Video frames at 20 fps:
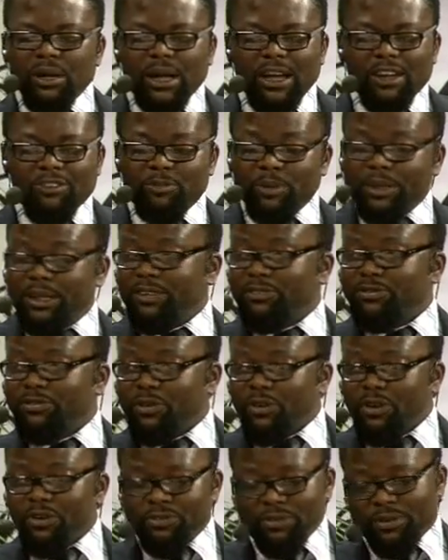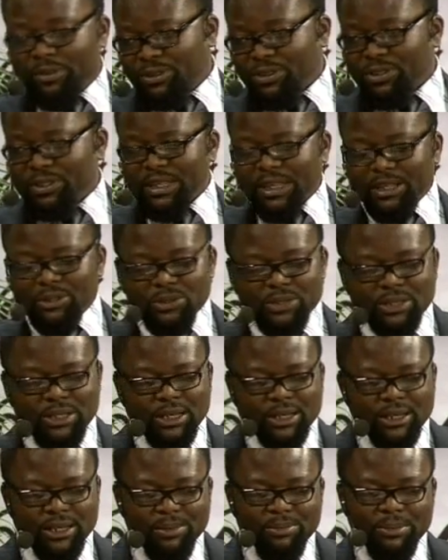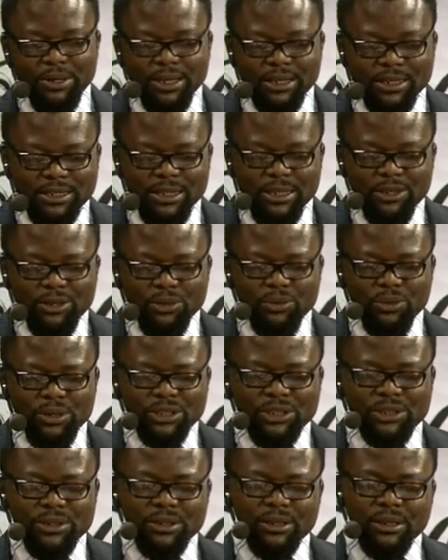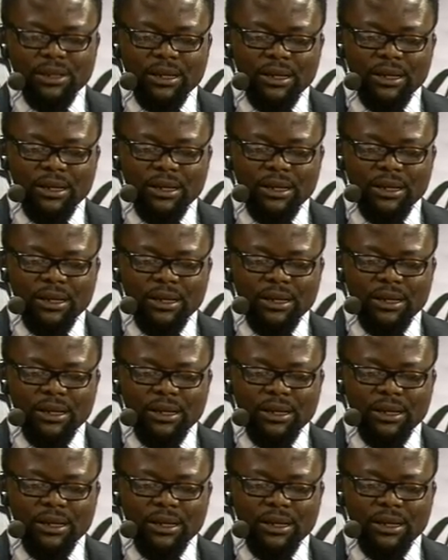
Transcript: I've been involved, just like you said. Let me answer your question.